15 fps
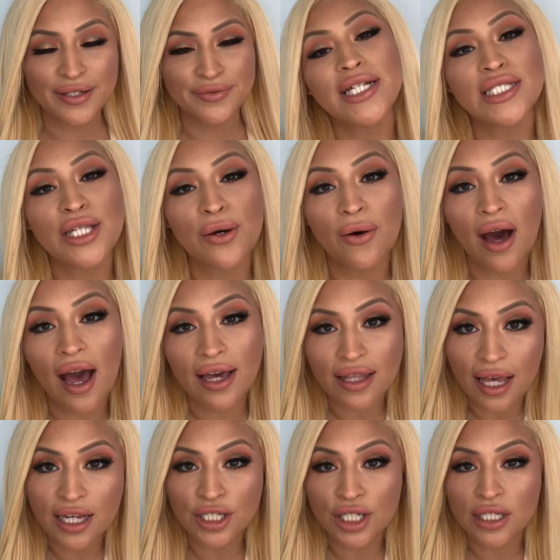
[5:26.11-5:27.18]
Okay, so
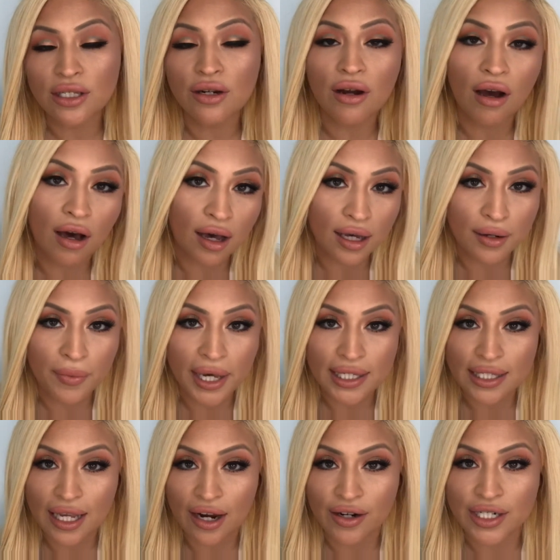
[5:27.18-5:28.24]
eyelashes are on,
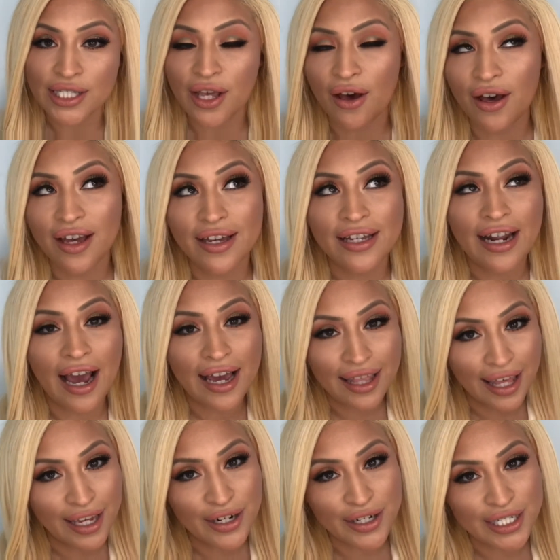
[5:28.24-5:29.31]
mascara is on,
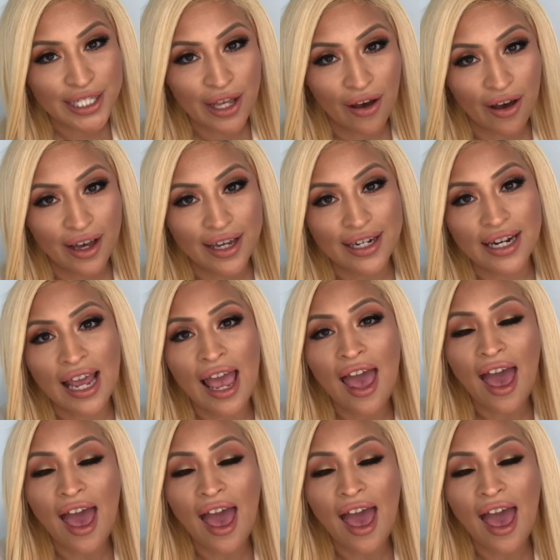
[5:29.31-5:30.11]
eyeliner is on,